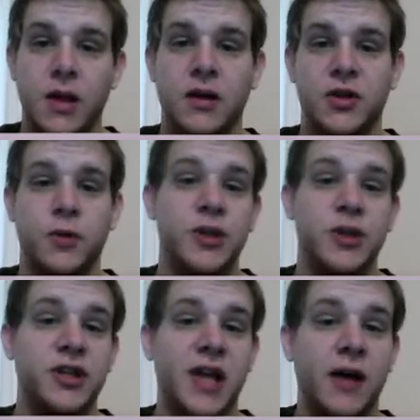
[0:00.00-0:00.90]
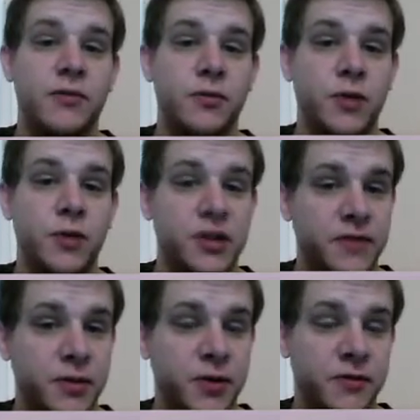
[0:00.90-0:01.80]
So we just count which of
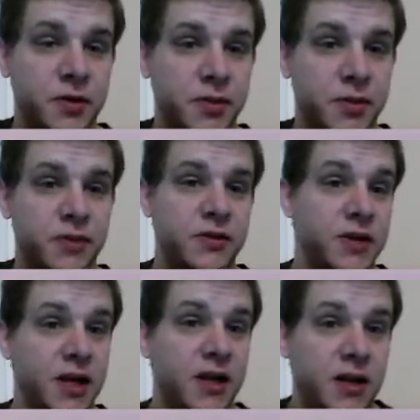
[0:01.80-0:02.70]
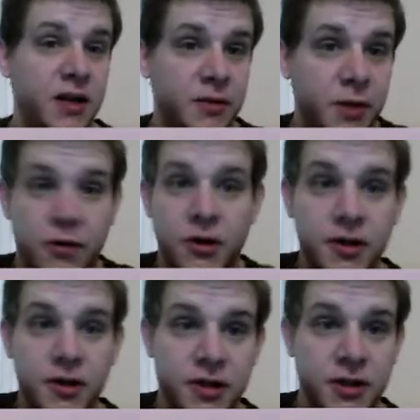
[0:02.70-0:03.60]
them are invertible, and we throw
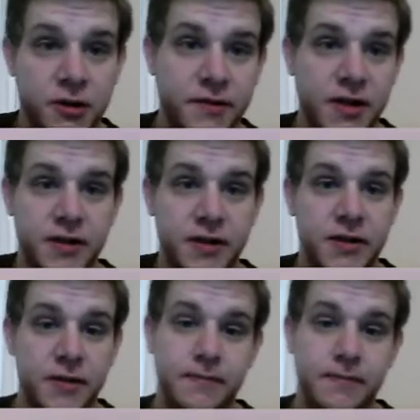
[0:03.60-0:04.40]
out the 0 divisors.